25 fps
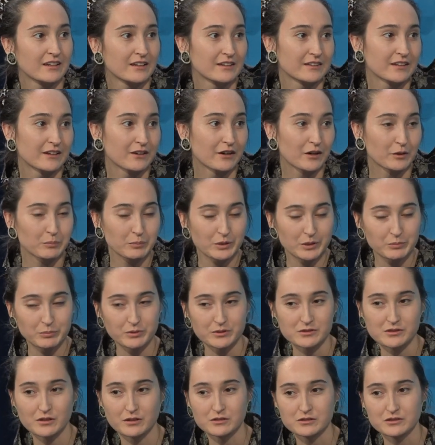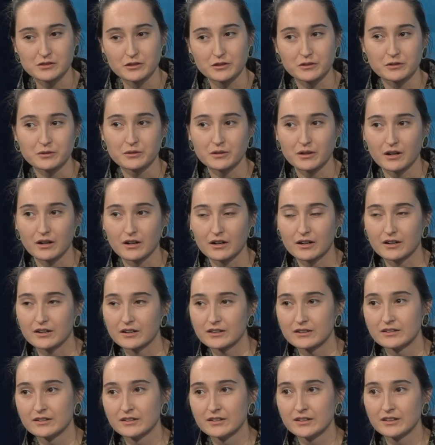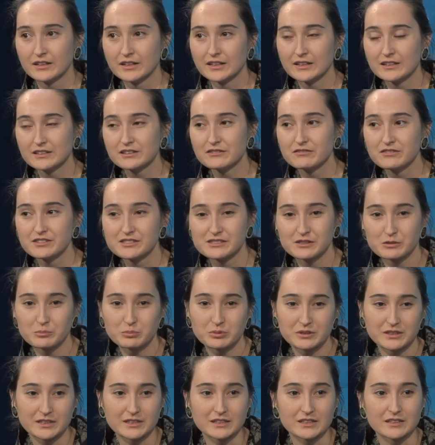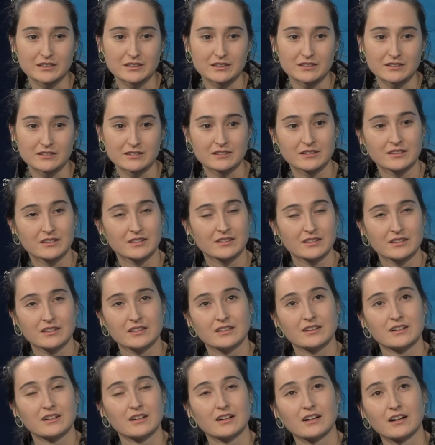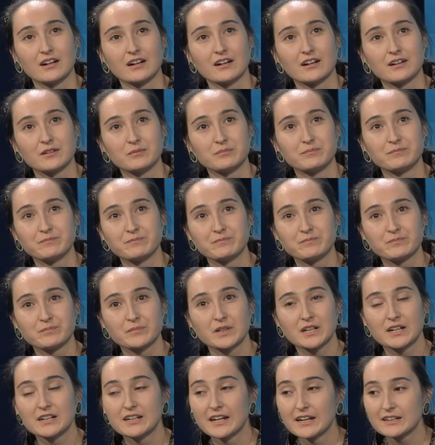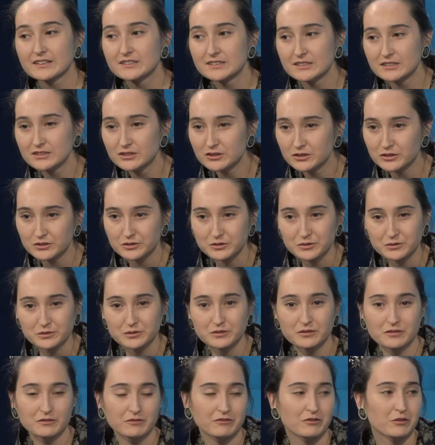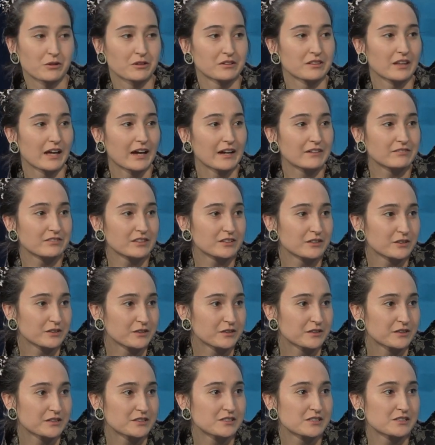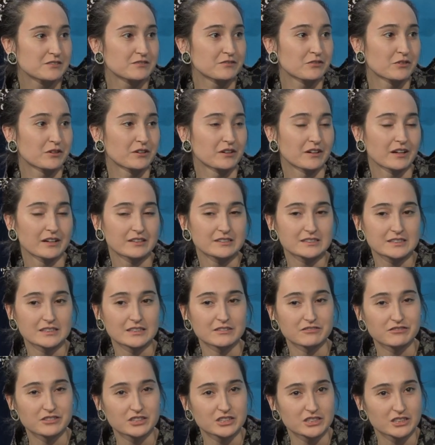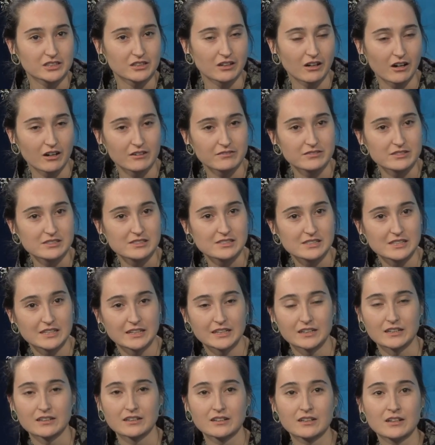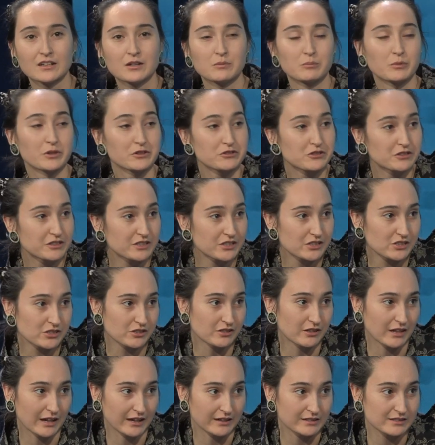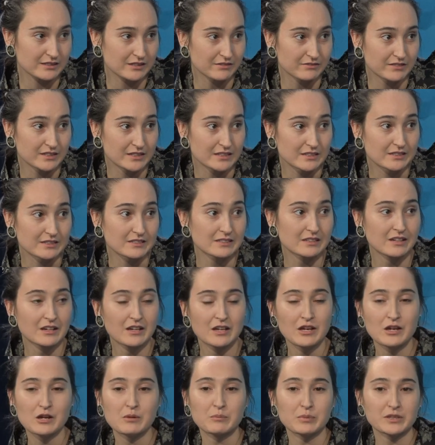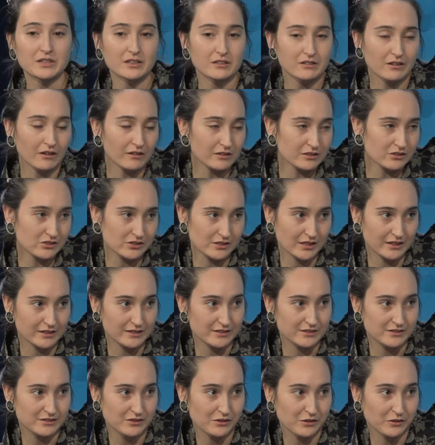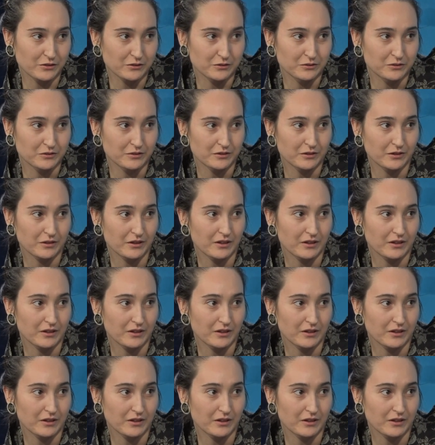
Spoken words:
that our peoples also are indivisibly connected to for livelihoods, for hunting, fishing, harvesting, more traditional activities. But the knowledge that is known